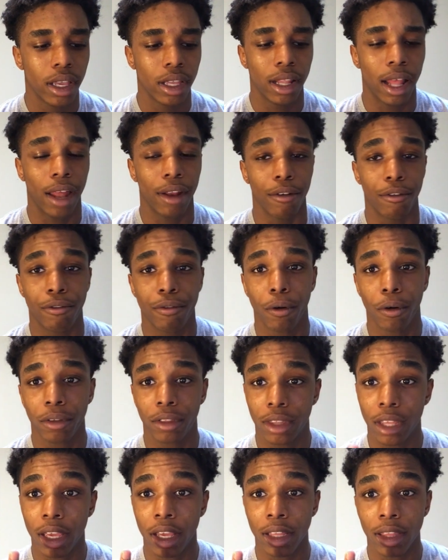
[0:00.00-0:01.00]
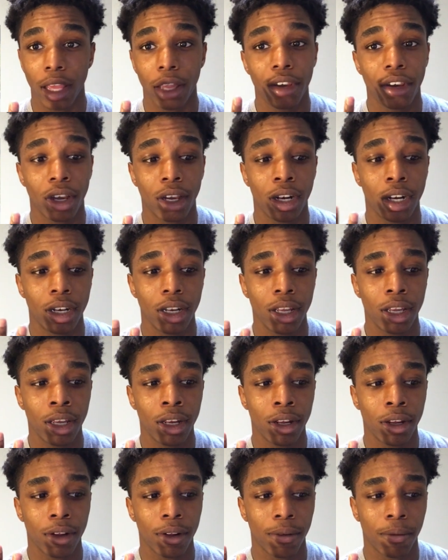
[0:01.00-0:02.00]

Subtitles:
Now the 4th thing that you're gonna need,